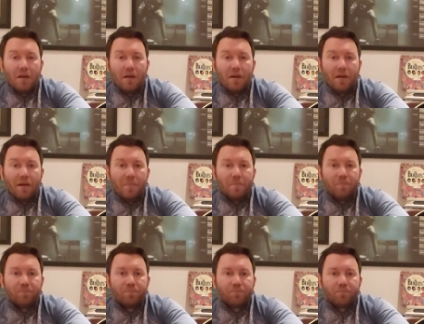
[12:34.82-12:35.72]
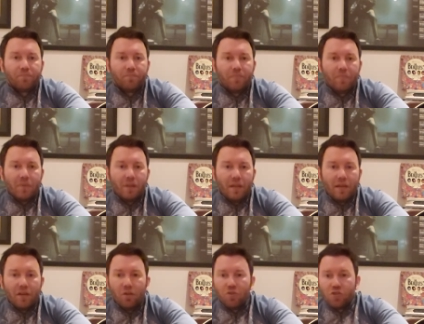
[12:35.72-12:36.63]
kind
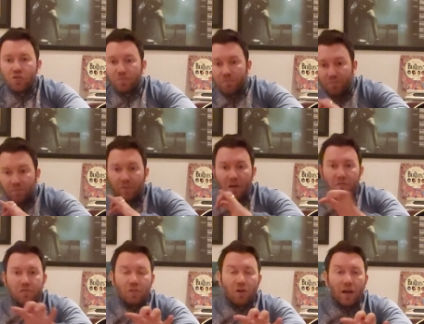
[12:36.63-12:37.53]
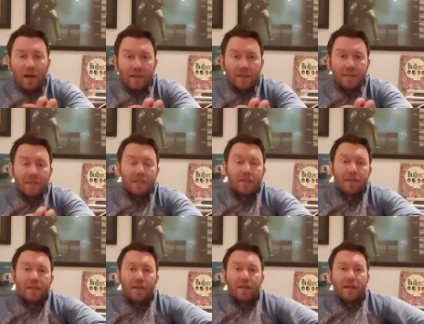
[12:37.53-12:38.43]
of all just flung at you.
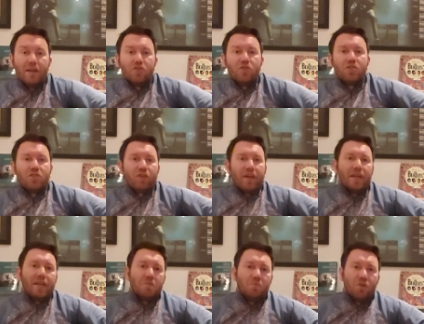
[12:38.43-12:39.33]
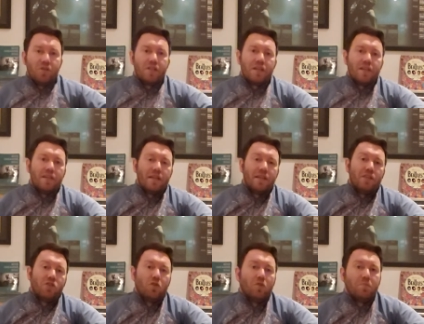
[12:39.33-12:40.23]
It's just to try and get as much in the
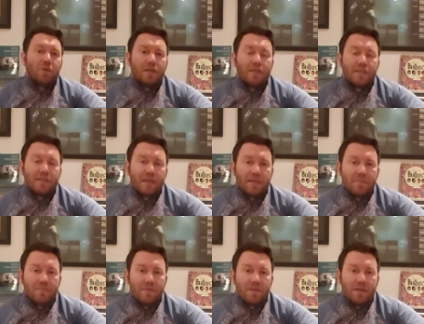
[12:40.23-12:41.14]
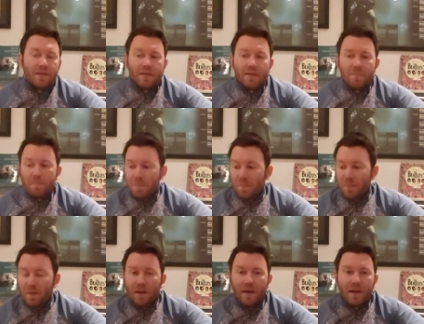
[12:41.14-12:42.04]
short period of time that I
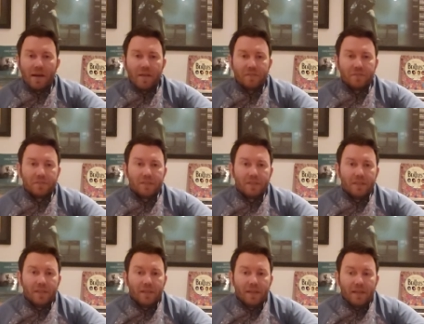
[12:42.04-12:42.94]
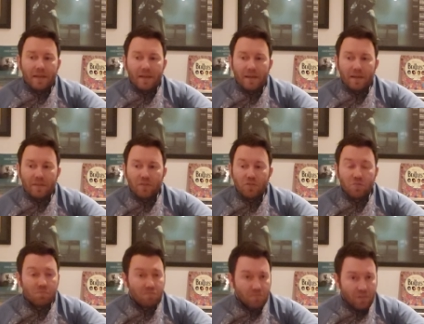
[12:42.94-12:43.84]
have. Just
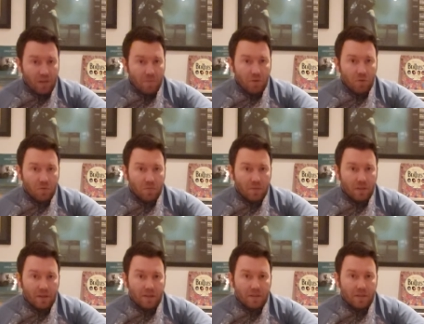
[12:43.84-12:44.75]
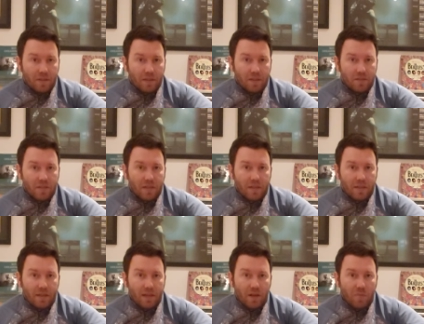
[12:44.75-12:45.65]
let me know and I can try
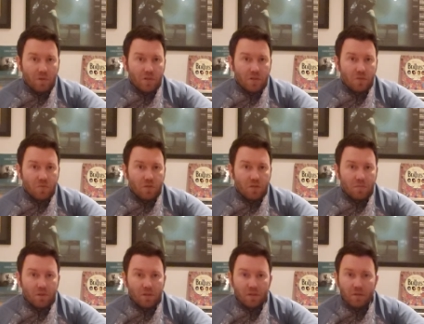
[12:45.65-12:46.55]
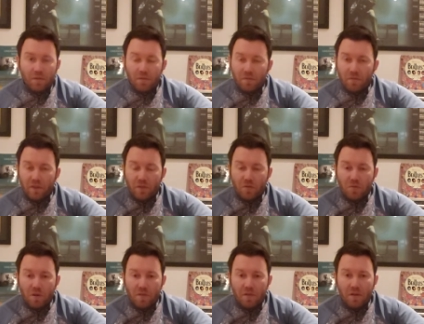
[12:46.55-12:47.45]
and help you out with some other videos,
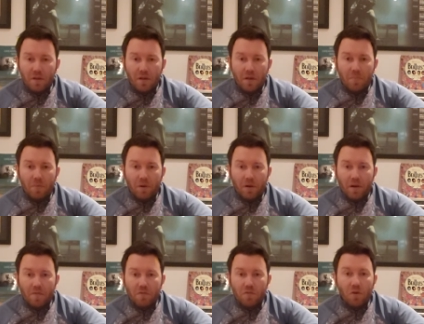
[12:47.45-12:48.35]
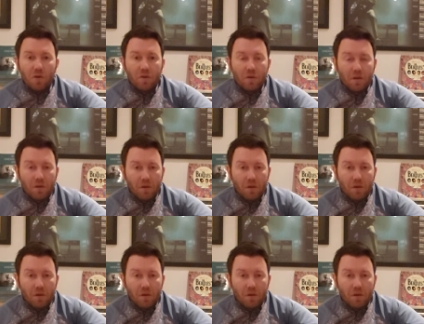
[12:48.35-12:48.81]
whatever. But if not,